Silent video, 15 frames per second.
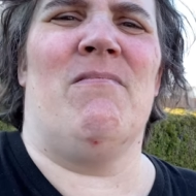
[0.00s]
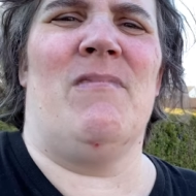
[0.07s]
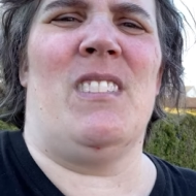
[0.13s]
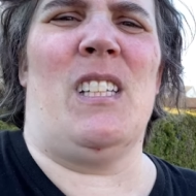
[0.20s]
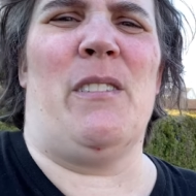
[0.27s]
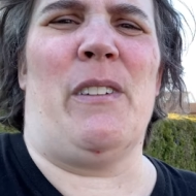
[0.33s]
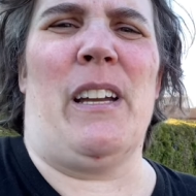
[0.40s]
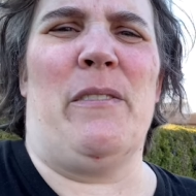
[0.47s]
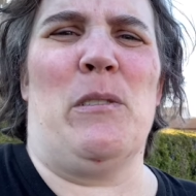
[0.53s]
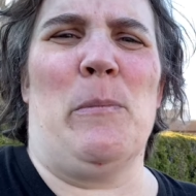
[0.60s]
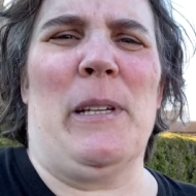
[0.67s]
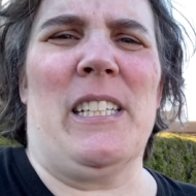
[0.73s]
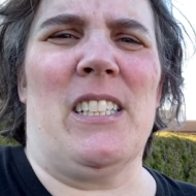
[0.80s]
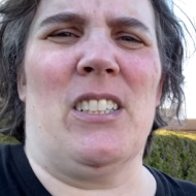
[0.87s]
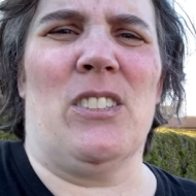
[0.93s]
see if I have to
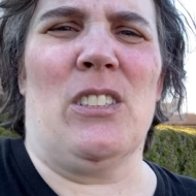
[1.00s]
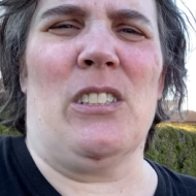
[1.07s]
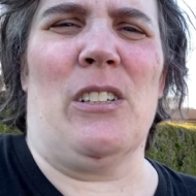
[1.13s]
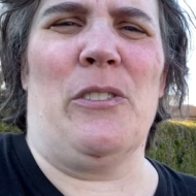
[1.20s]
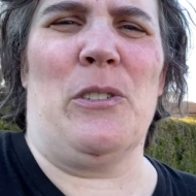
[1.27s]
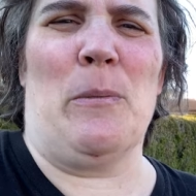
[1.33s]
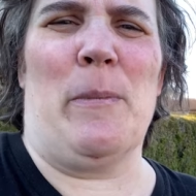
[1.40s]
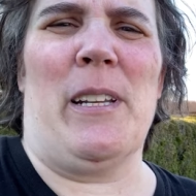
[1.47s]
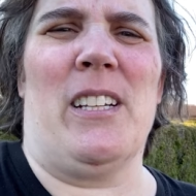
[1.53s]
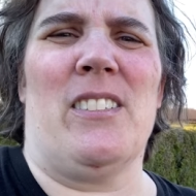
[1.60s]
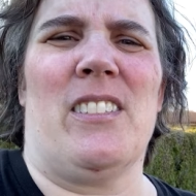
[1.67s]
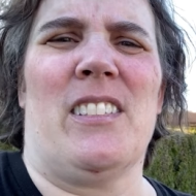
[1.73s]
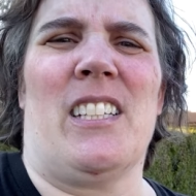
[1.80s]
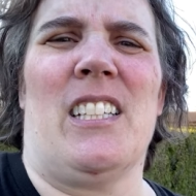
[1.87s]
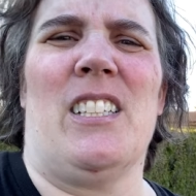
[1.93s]
make dinner or if somebody
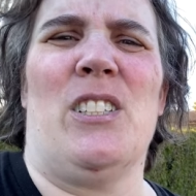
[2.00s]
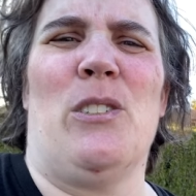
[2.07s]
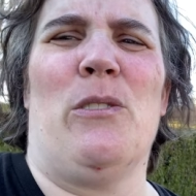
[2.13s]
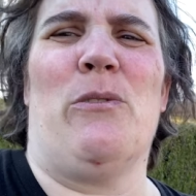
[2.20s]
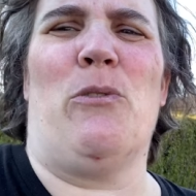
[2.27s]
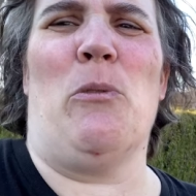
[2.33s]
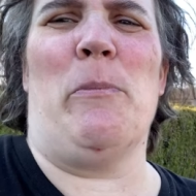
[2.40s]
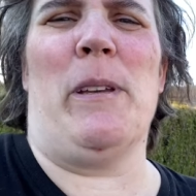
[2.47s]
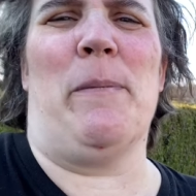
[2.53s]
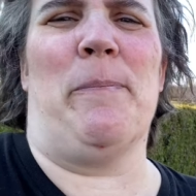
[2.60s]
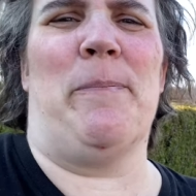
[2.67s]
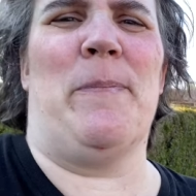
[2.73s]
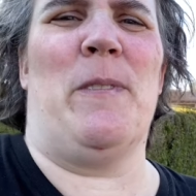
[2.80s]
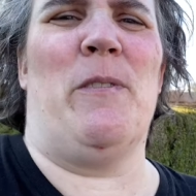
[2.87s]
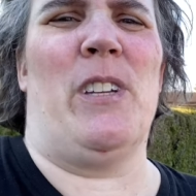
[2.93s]
else is gonna do it for me.
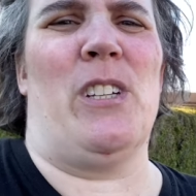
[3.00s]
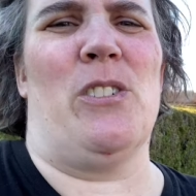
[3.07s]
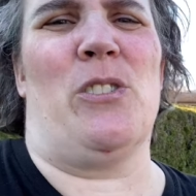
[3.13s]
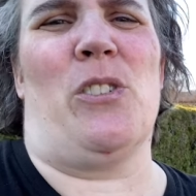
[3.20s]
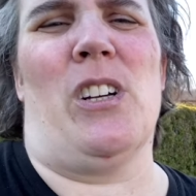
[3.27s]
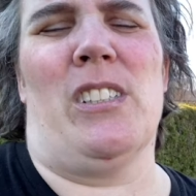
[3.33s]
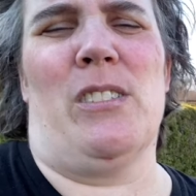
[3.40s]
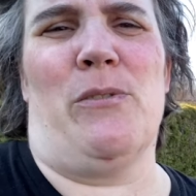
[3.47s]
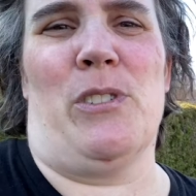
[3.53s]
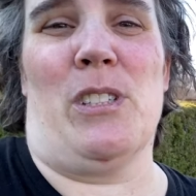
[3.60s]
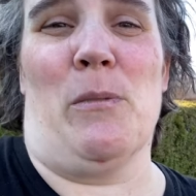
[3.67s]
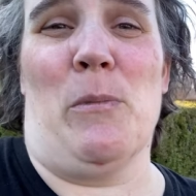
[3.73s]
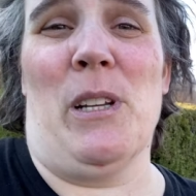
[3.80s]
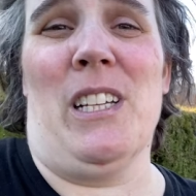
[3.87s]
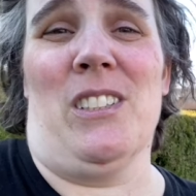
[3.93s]
Fingers crossed for
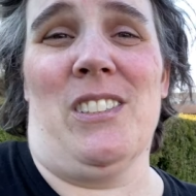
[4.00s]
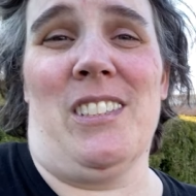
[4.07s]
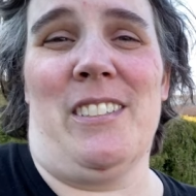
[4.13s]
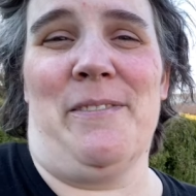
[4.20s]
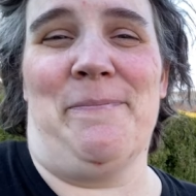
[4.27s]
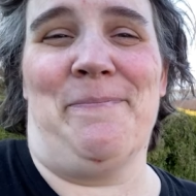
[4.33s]
someone else.